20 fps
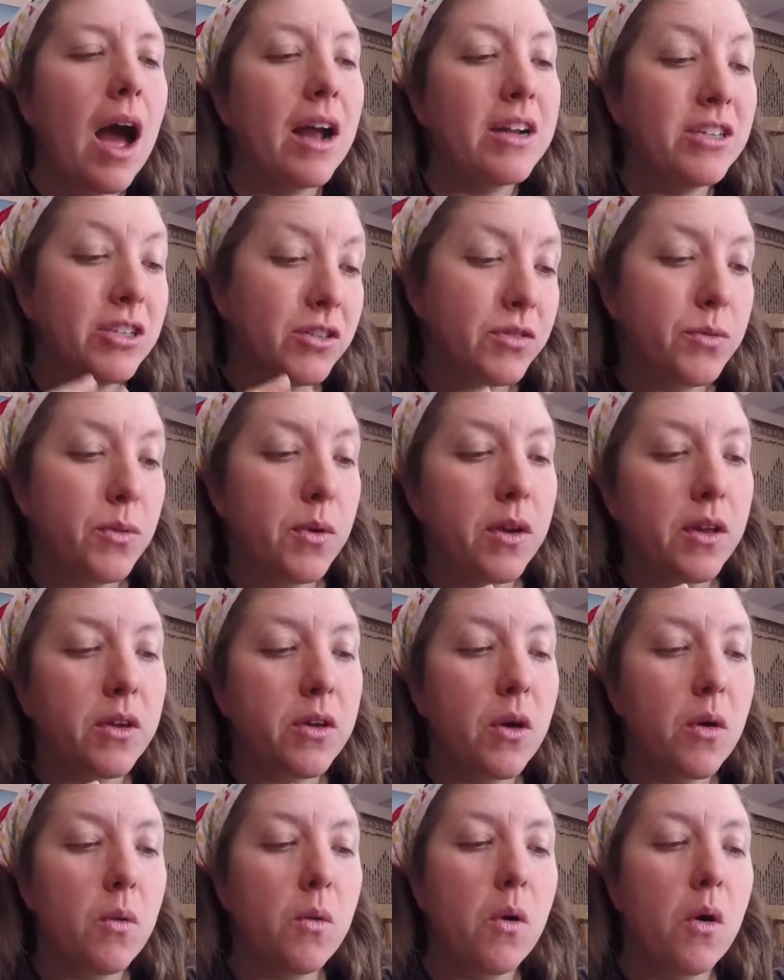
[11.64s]
I just want to
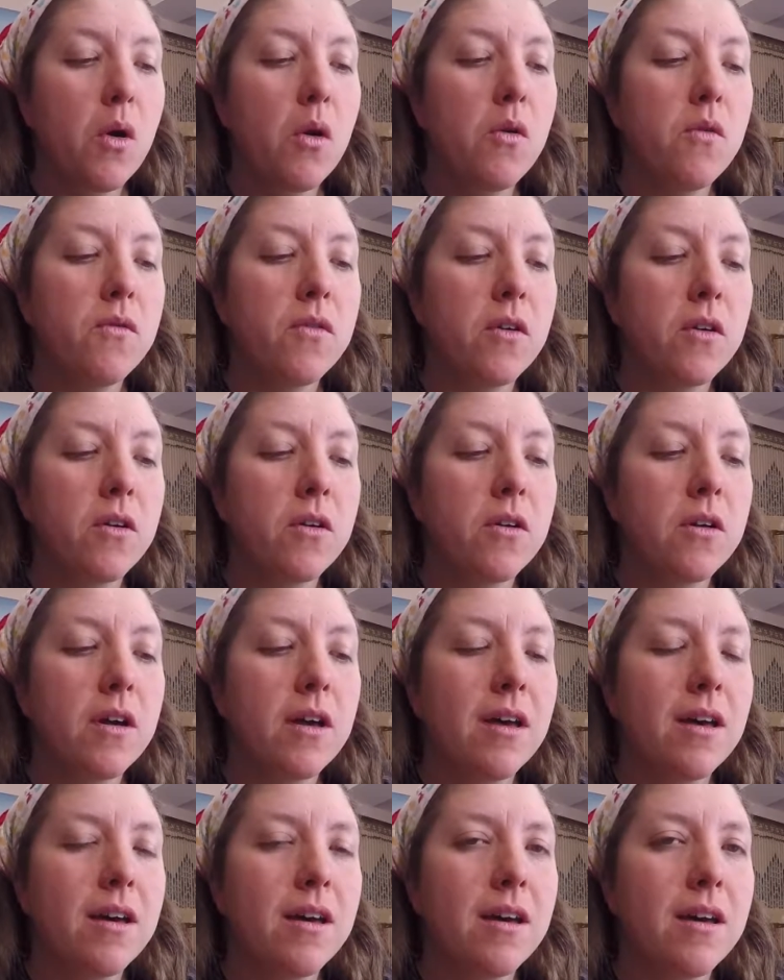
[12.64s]
go over
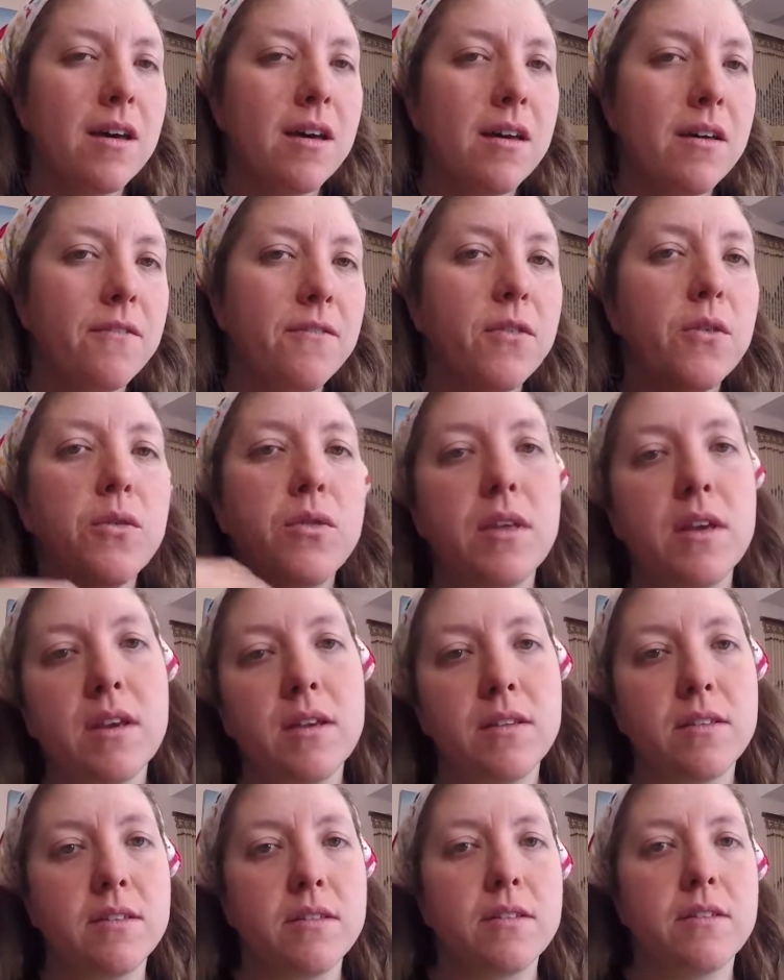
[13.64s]
a few
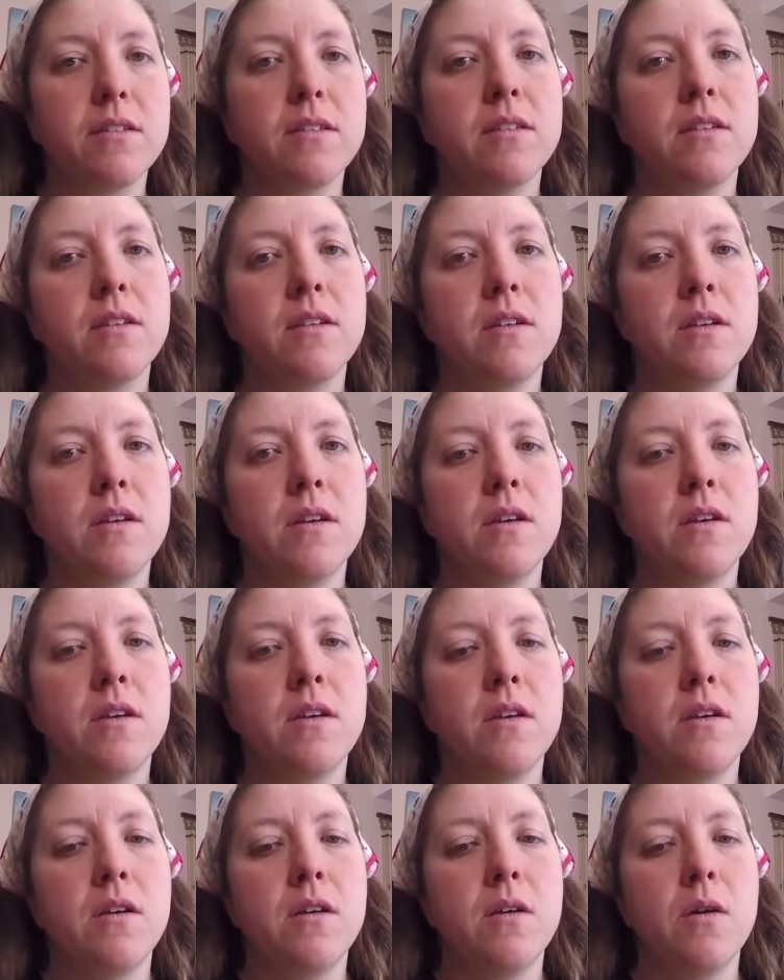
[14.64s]
things
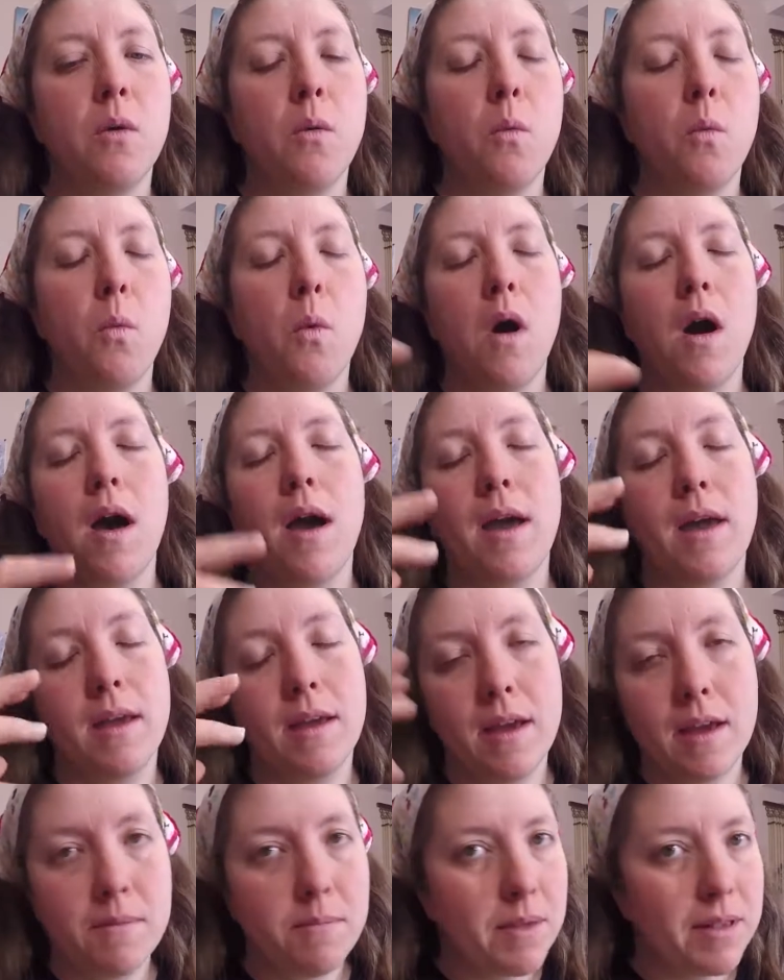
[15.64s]

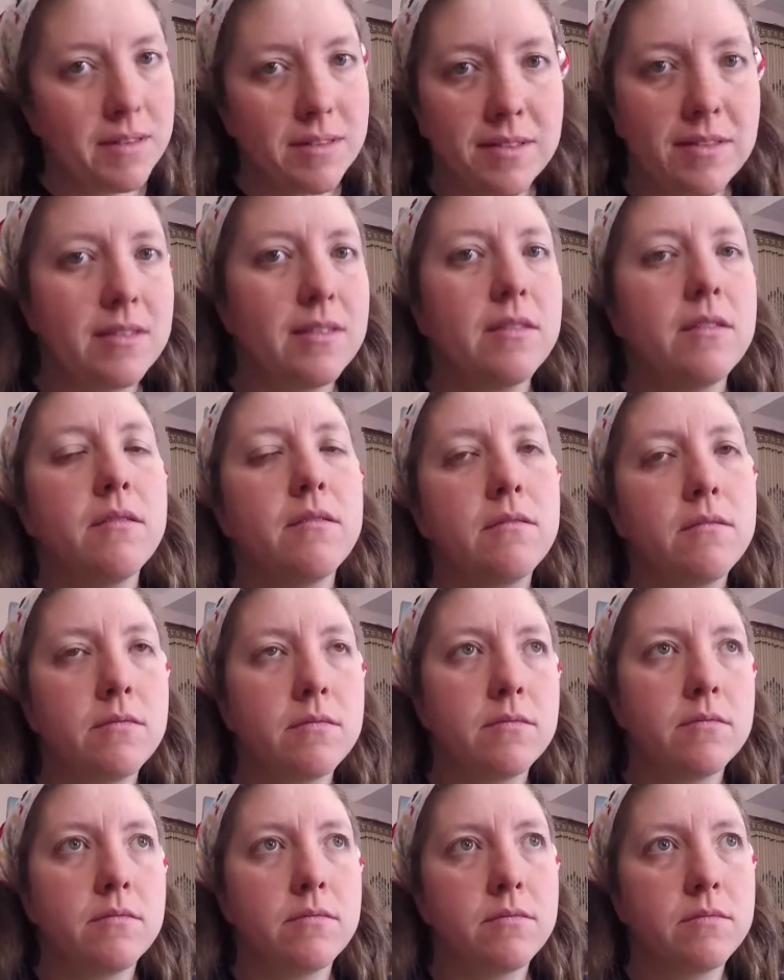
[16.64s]
why I missed
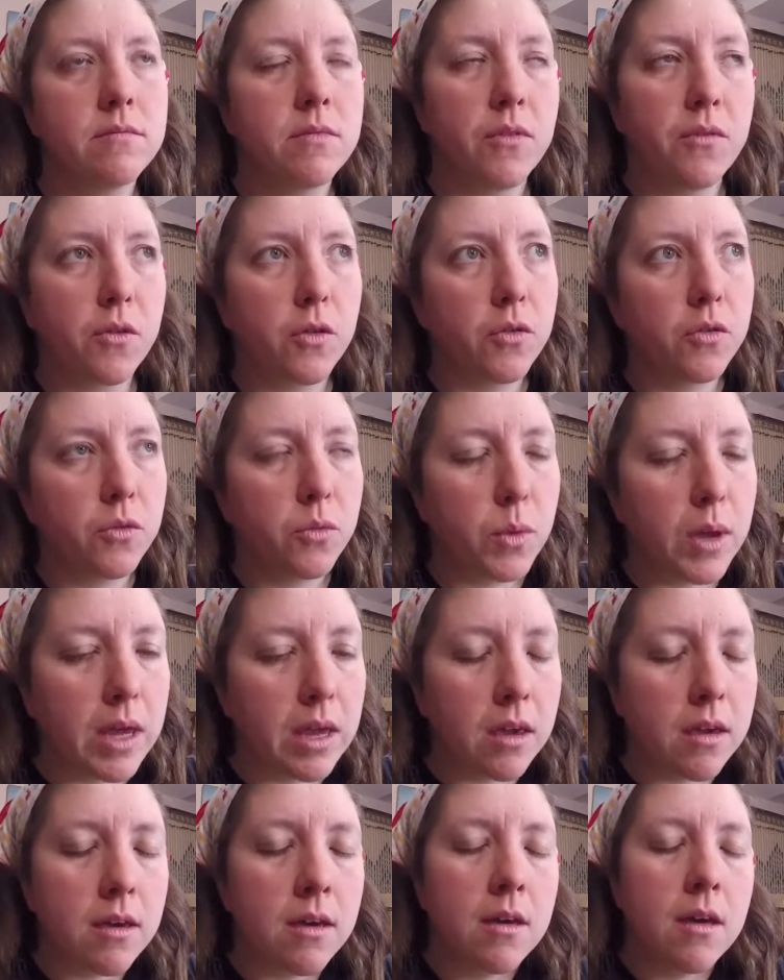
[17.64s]
the first
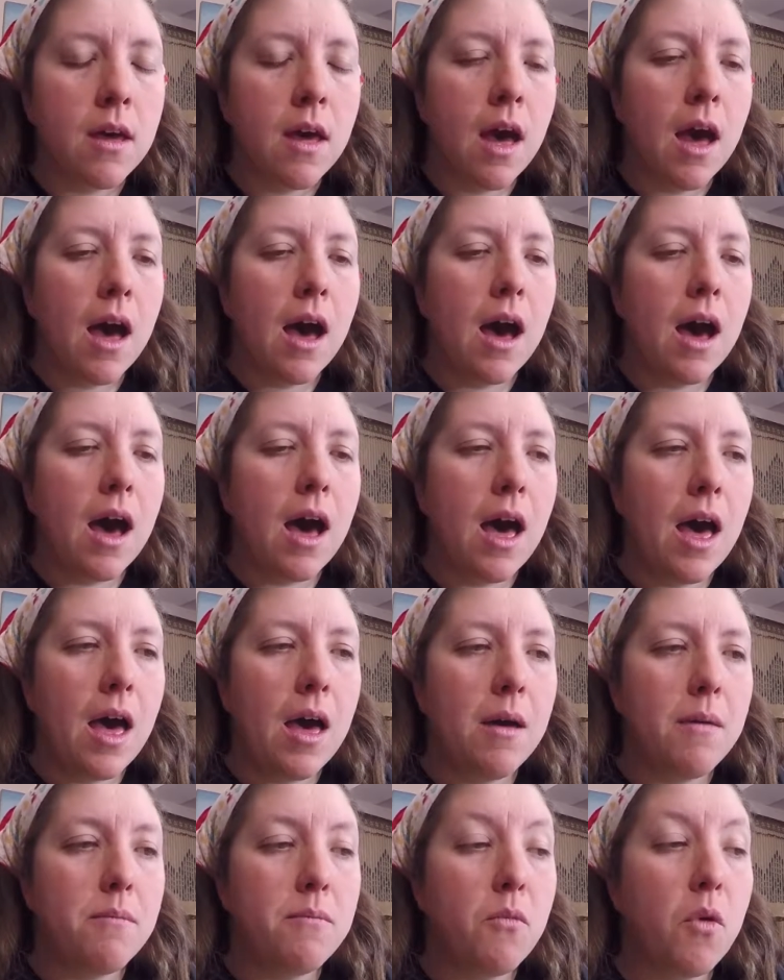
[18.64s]
week,
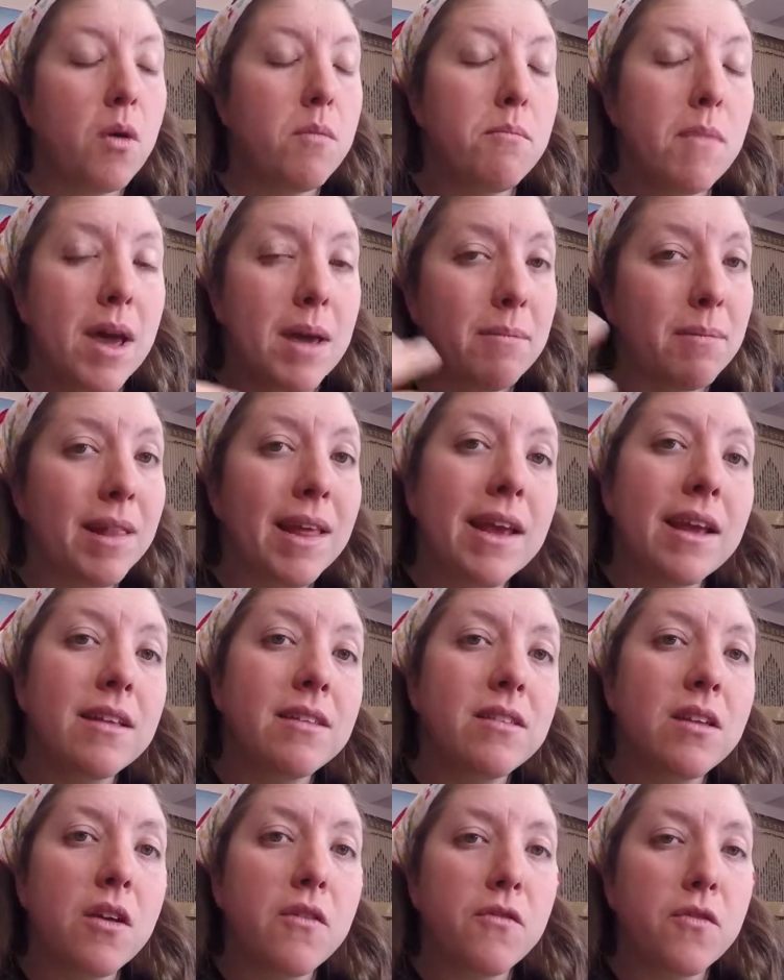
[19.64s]
what my
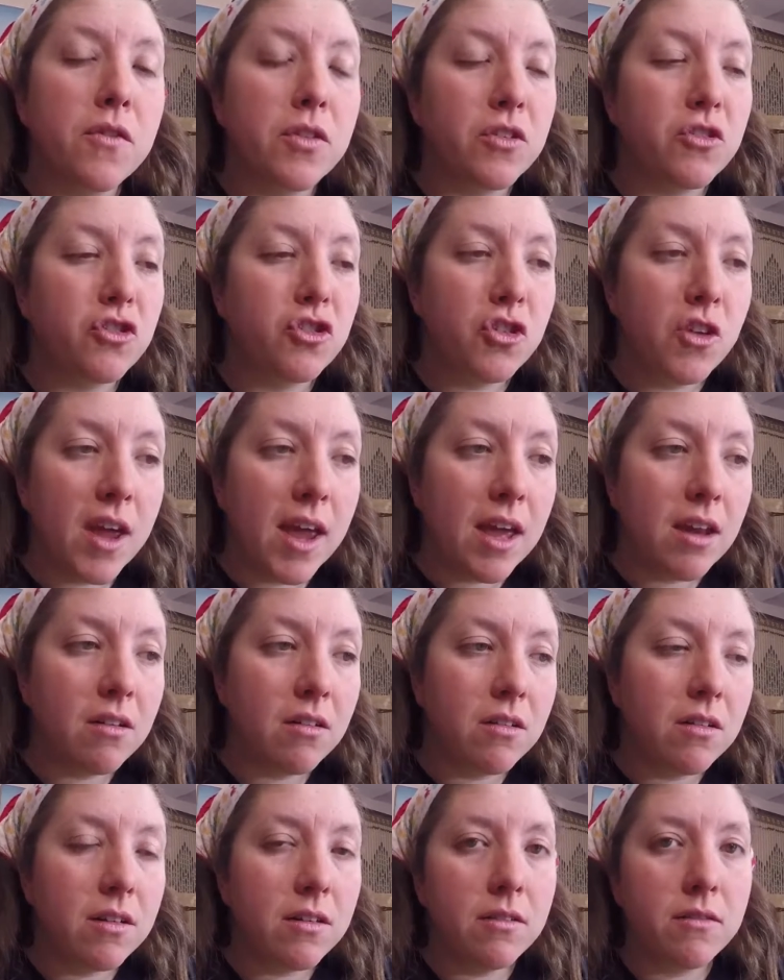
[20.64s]
plans are for the
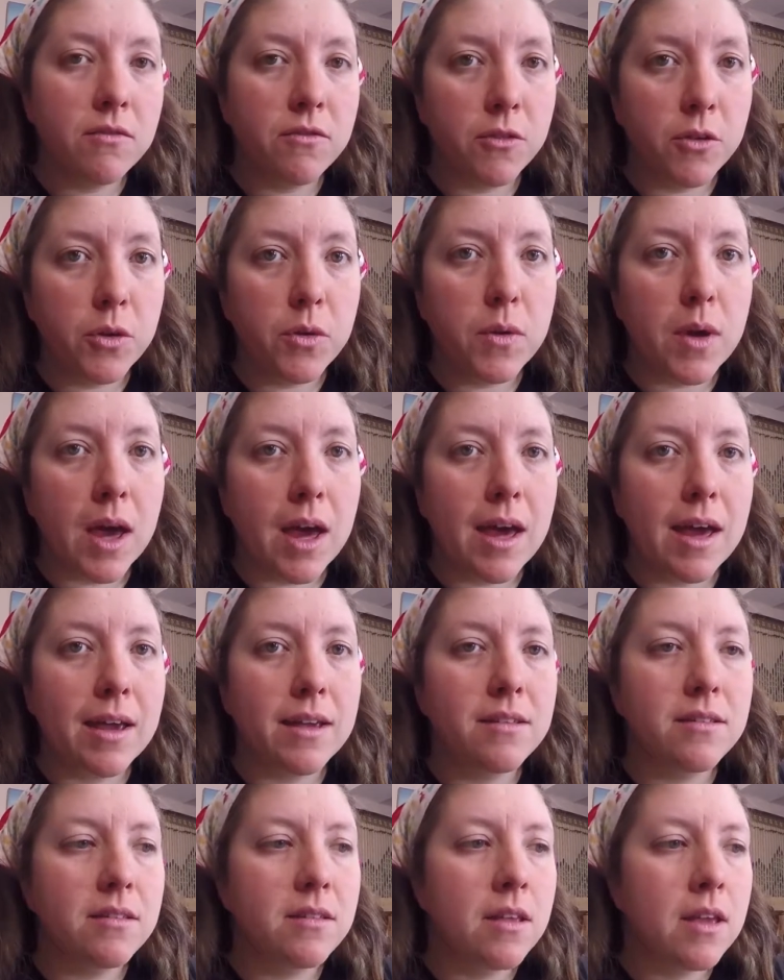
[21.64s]
channel, for you
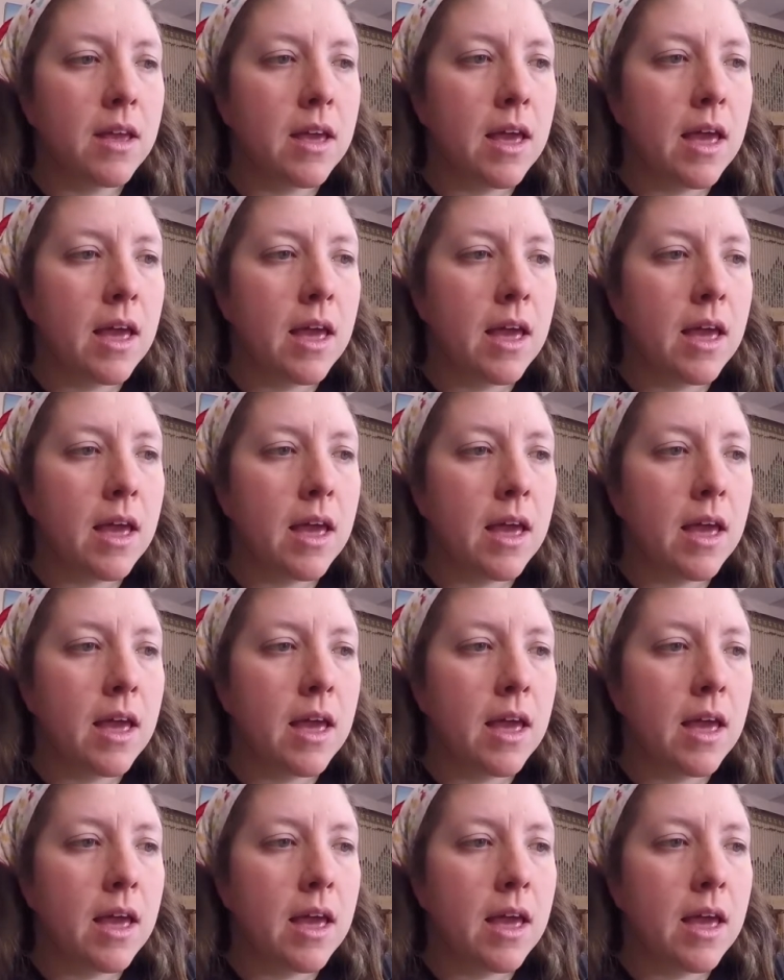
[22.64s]
guys,